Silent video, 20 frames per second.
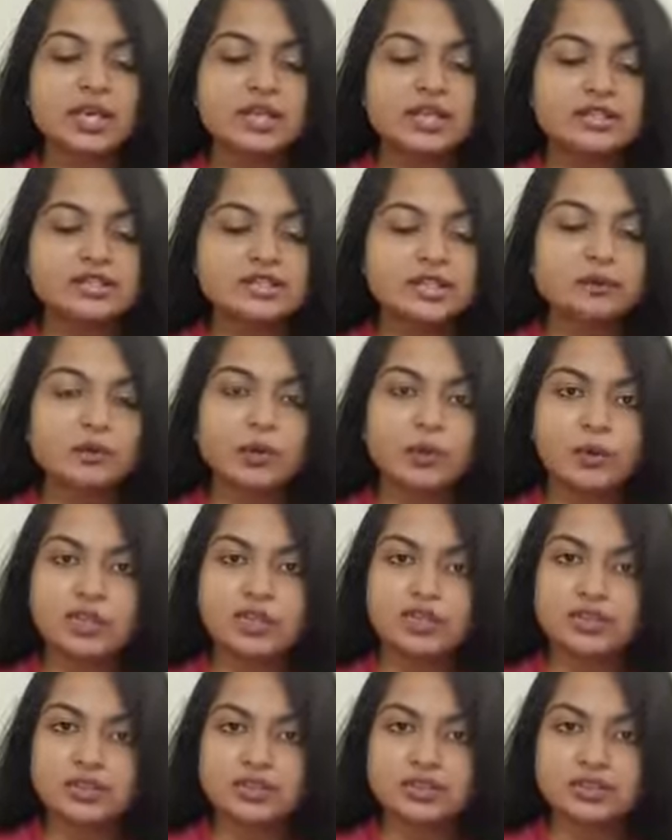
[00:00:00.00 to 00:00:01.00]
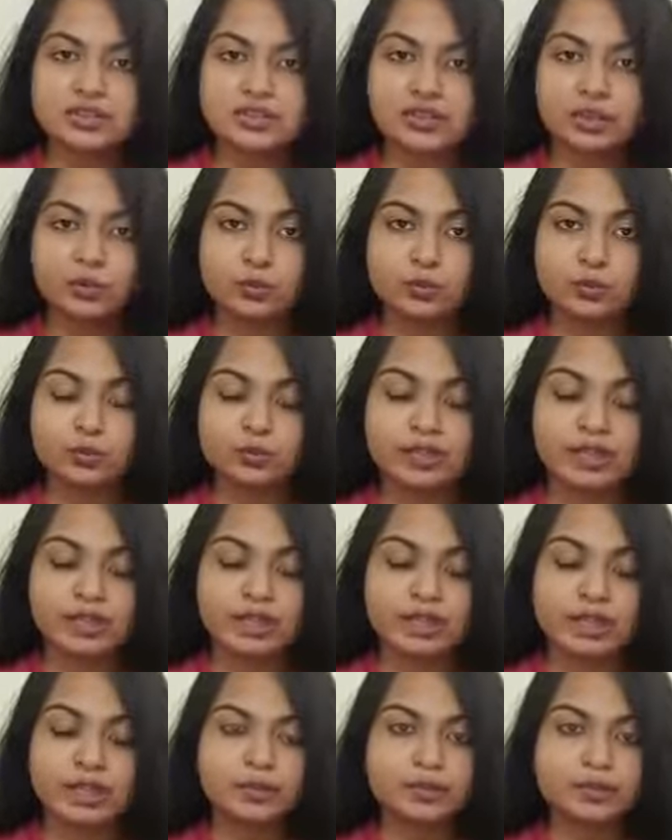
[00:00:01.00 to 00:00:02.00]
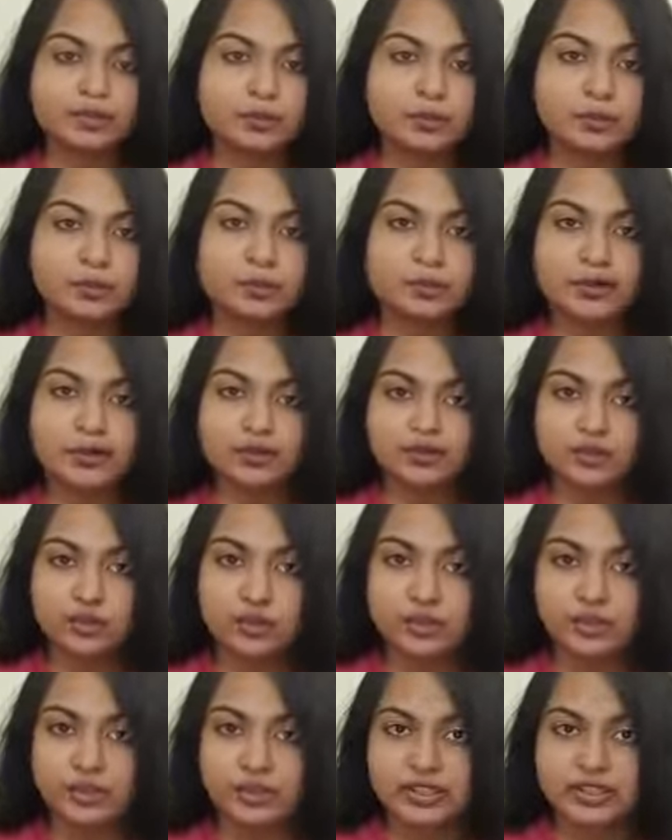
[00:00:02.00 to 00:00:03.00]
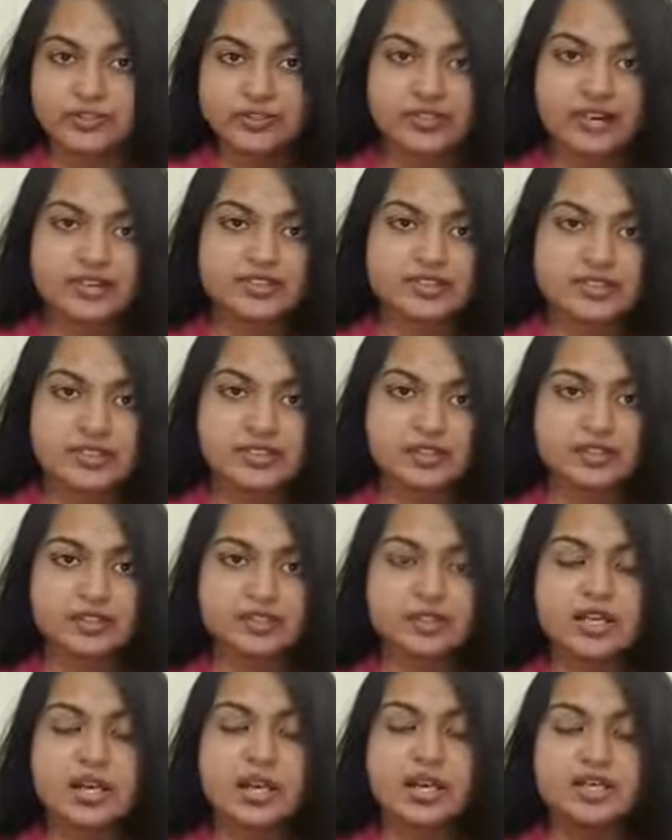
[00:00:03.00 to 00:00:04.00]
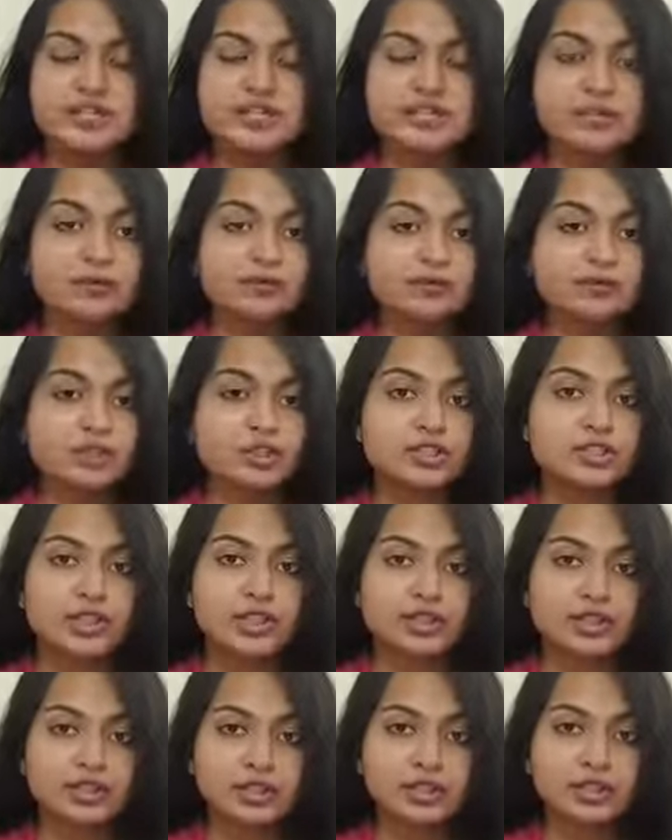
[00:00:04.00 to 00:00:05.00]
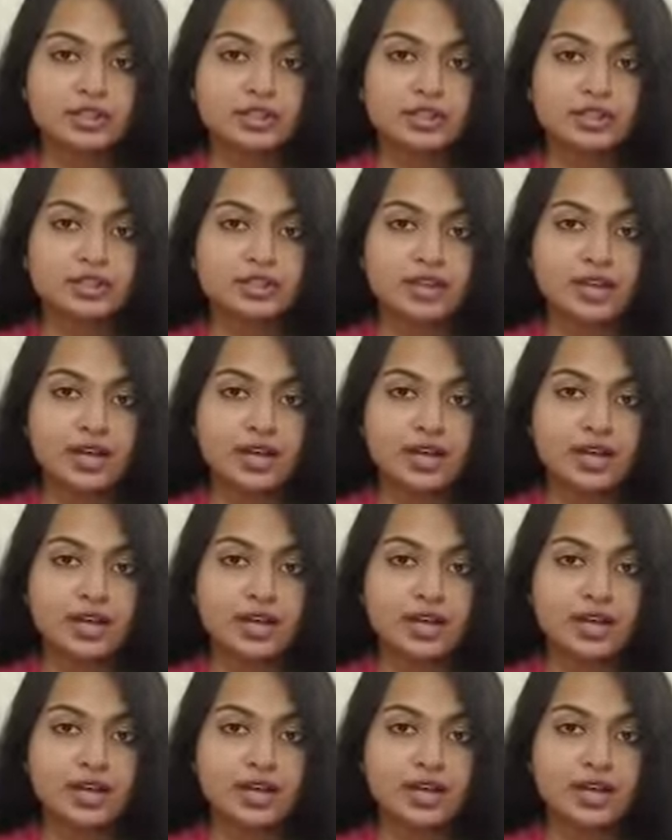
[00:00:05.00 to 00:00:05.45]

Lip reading: Some questions you will be allowed to prepare for 25 seconds, some for 10 seconds.